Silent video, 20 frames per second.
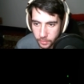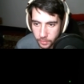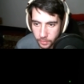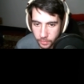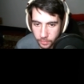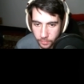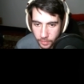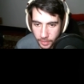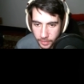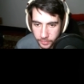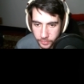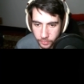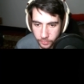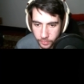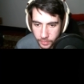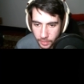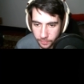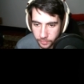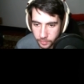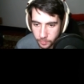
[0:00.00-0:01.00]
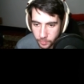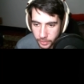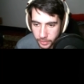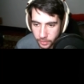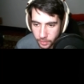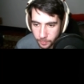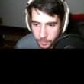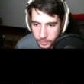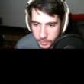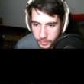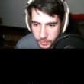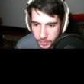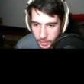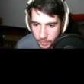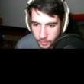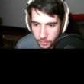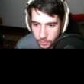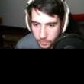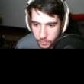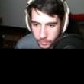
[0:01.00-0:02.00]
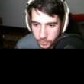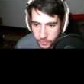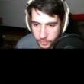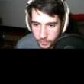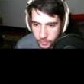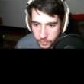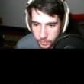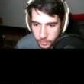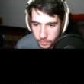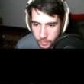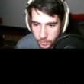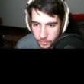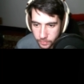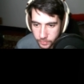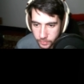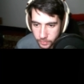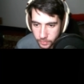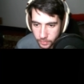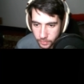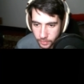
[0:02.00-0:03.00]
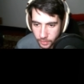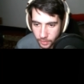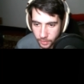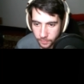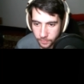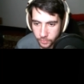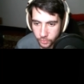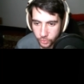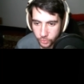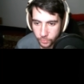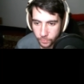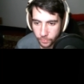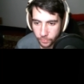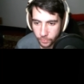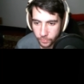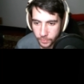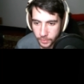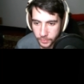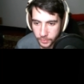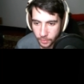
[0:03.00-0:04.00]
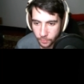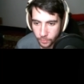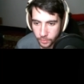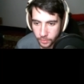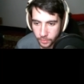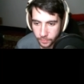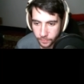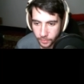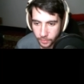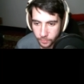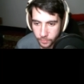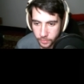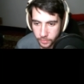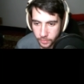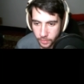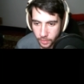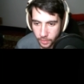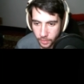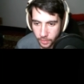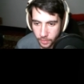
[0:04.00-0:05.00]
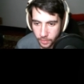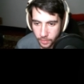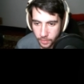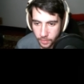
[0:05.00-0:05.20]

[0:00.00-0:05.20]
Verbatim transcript: Alright, so they're definitely bringing up a stego. There's the dude. See, can I even shoot through this? I wonder if I will or not.